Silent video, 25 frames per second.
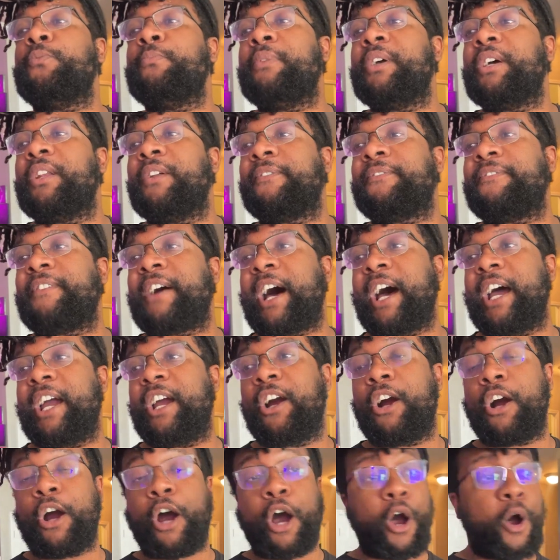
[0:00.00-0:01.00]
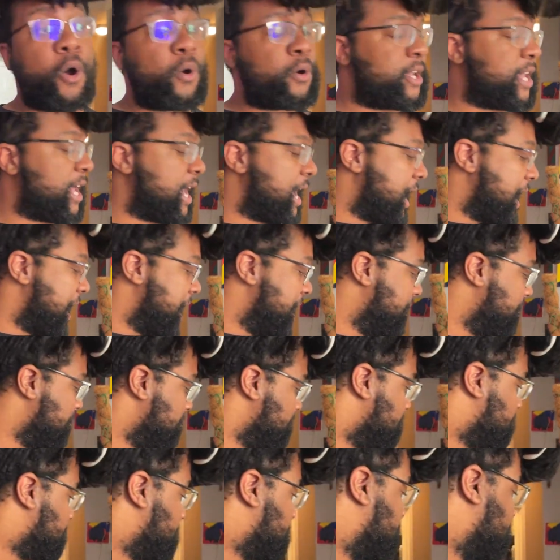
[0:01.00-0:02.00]
the humidifier.
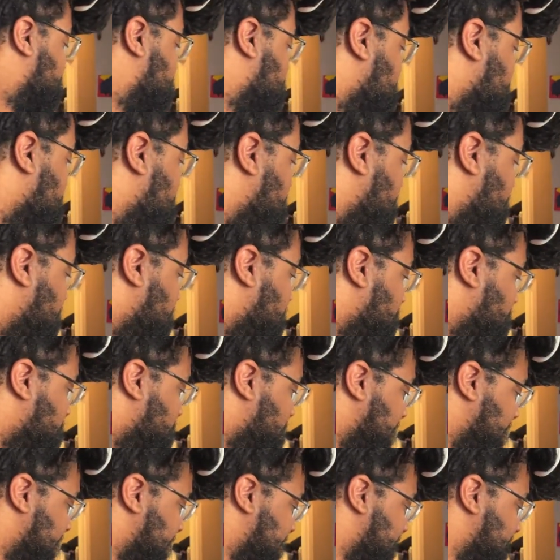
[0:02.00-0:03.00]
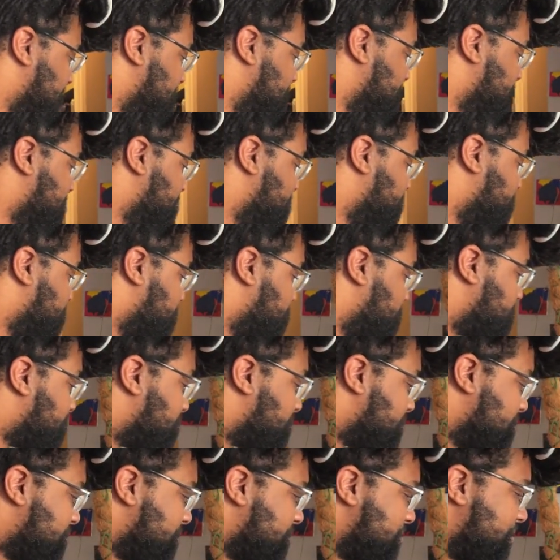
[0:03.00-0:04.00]
Okay. All right.
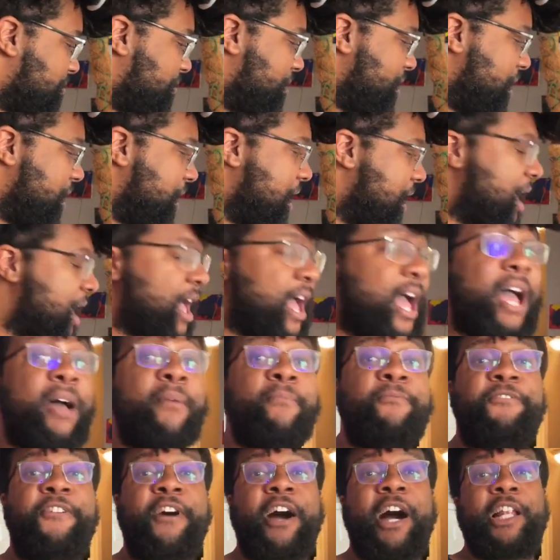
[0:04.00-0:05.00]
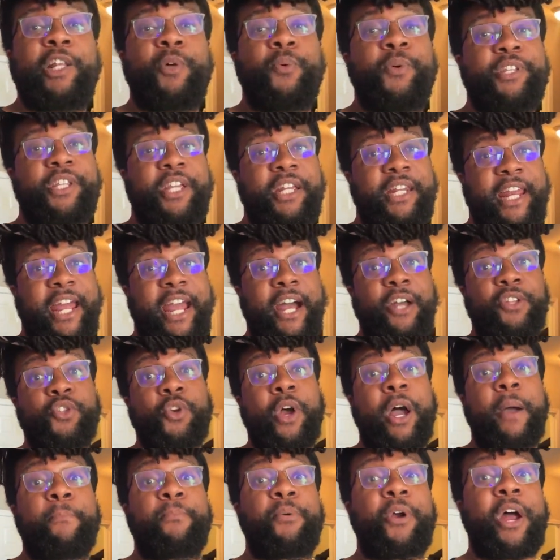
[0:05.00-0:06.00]
I'm following you
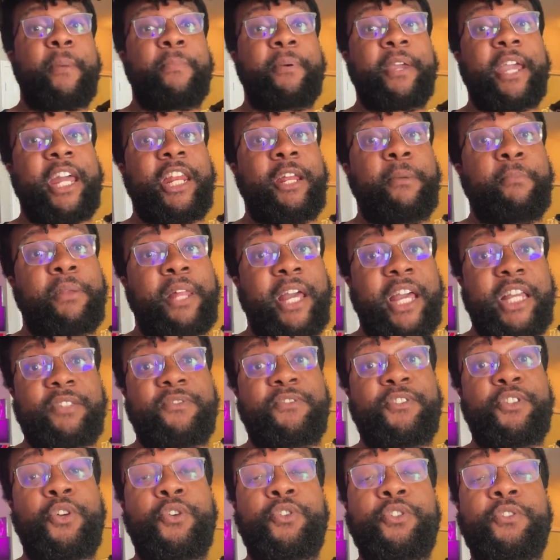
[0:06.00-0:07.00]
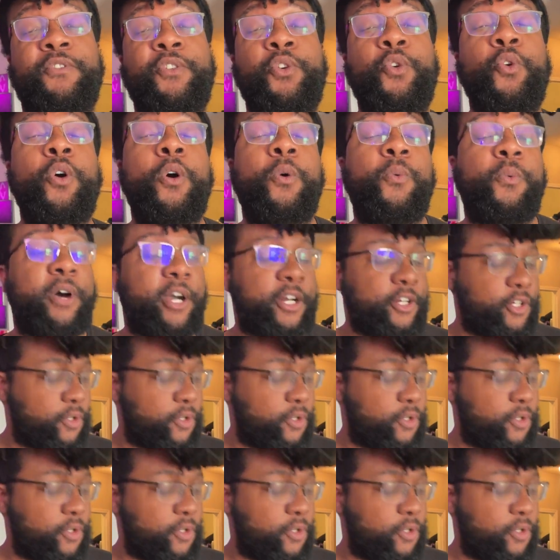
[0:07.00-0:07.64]
now. So I'm propagating plants for those of you who are